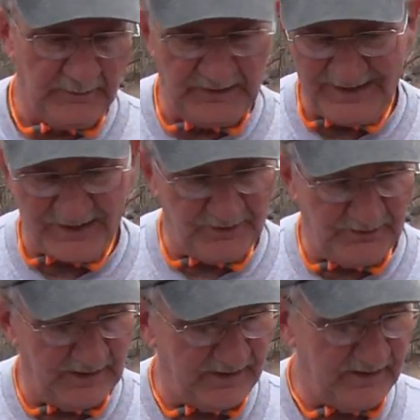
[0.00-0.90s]
But that's the
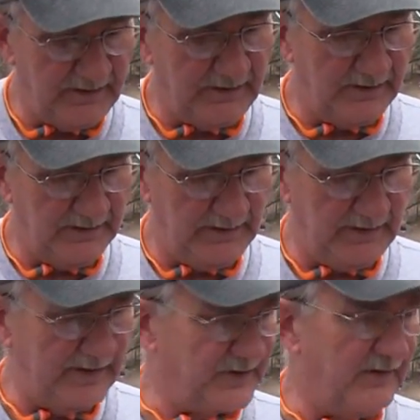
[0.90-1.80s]
only thing,
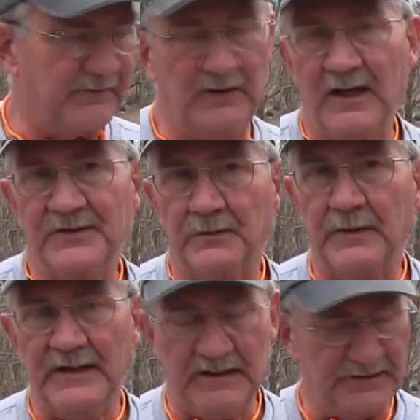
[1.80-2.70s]
and that's after lots of
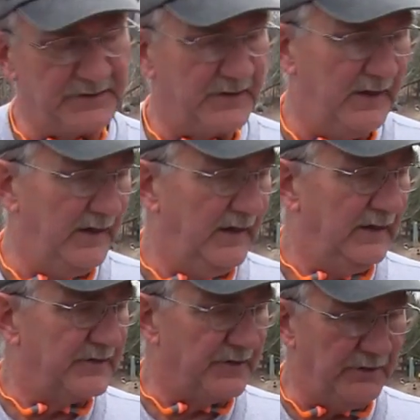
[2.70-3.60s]
rounds.
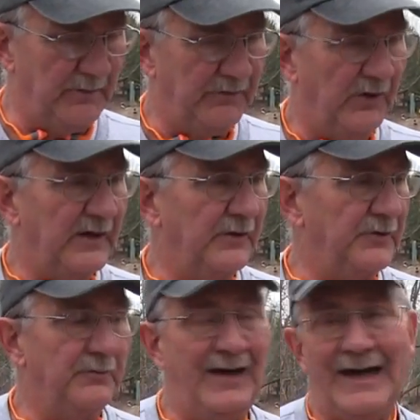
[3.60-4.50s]
So before I go
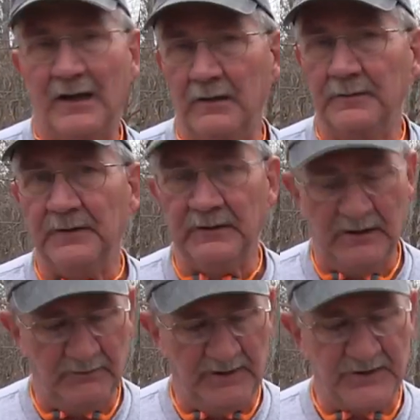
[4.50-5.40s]
into battle, you know,
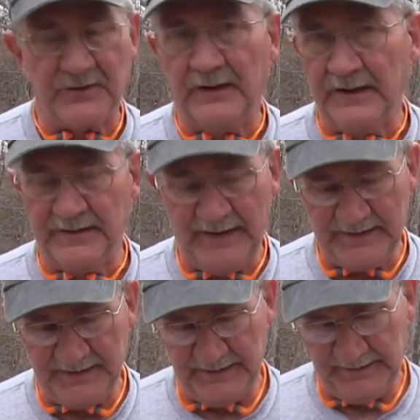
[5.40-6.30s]
I'll make sure I get
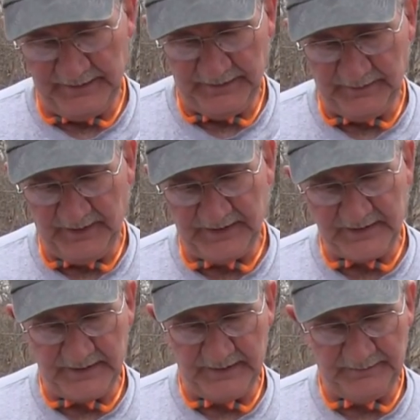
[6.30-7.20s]
that done.
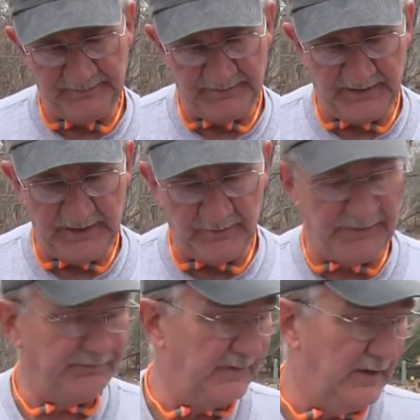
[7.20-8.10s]
But uh, but
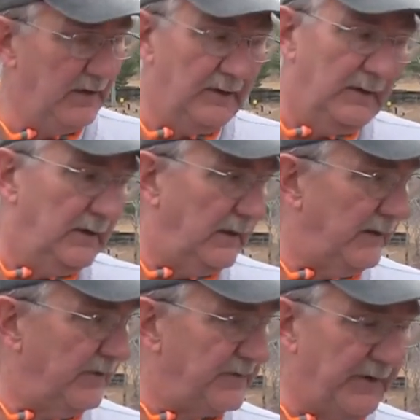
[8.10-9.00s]
anyway,
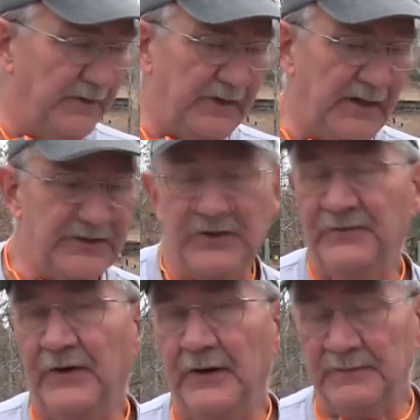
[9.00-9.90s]
anyway, it's been okay so
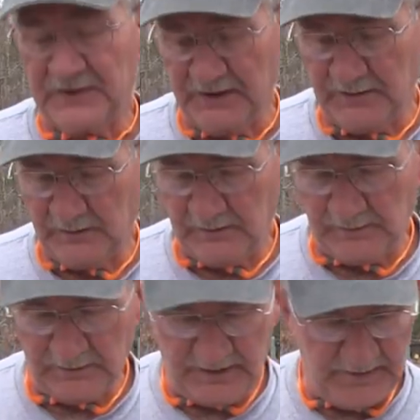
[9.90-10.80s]
far. So we'll,
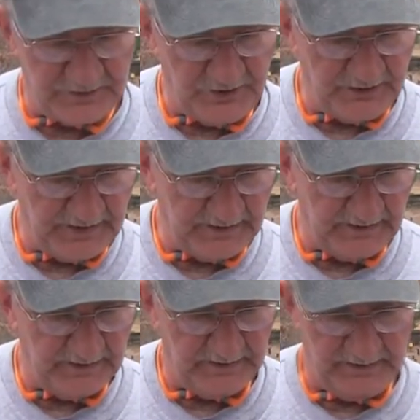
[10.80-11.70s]
we'll keep shooting it
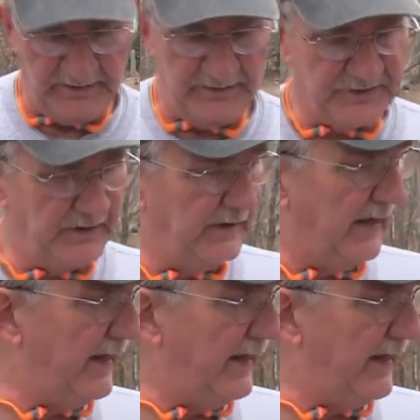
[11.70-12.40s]
and, uh, and see.